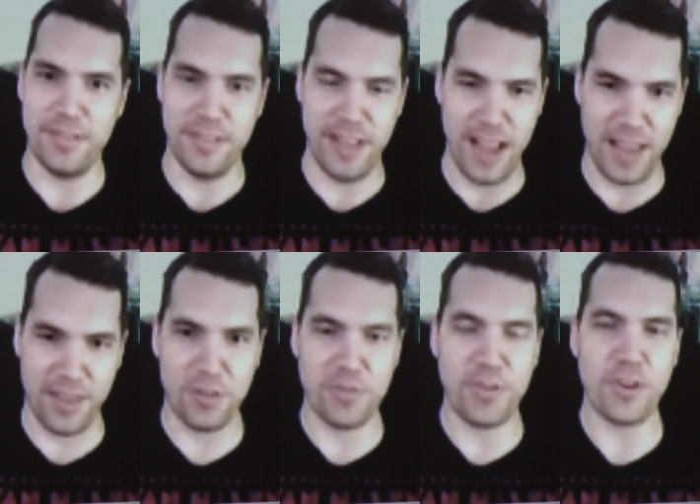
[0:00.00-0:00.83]
yeah, there
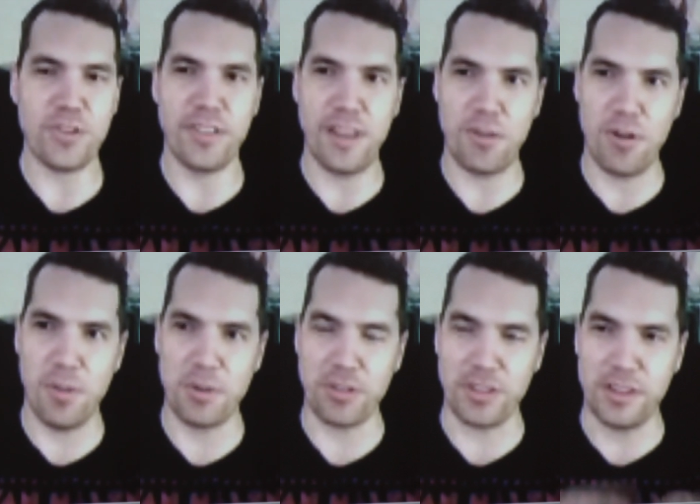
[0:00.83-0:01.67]
were versions that were
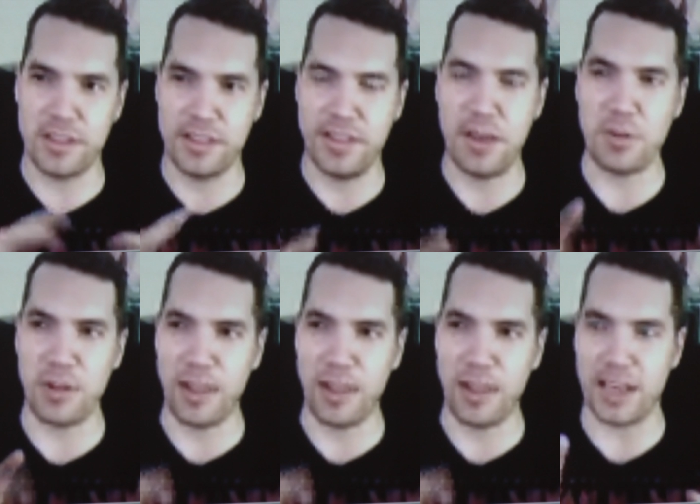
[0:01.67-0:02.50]
almost that were
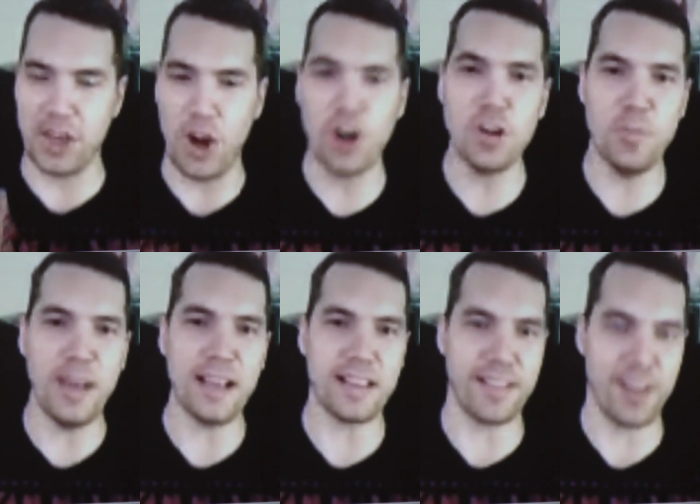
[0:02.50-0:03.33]
like
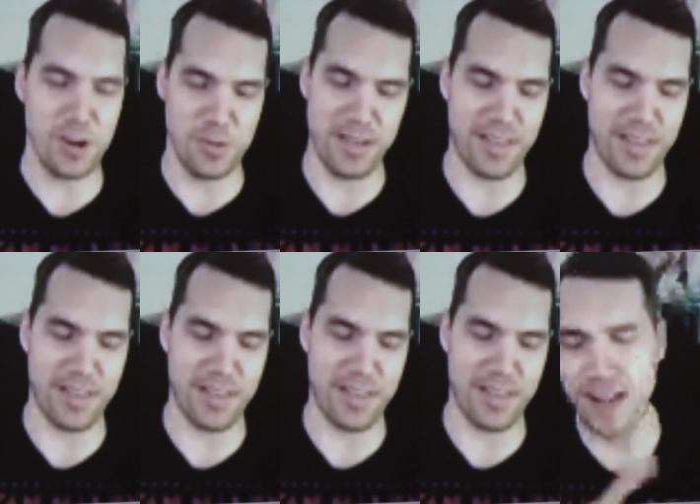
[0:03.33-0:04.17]
card-based, turn-based. They were
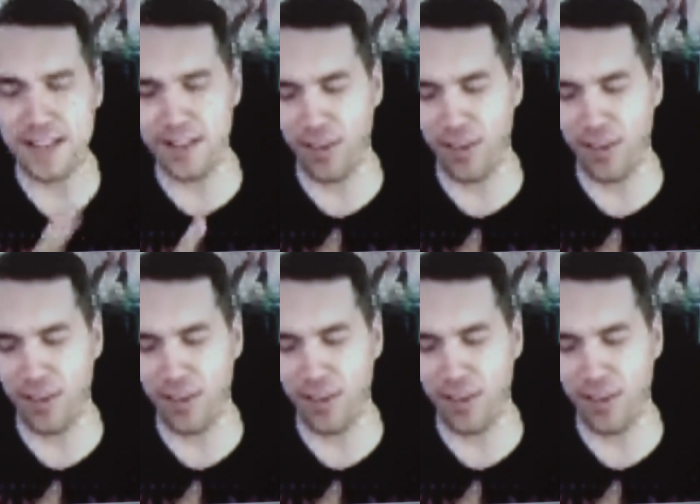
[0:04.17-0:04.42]
crazy,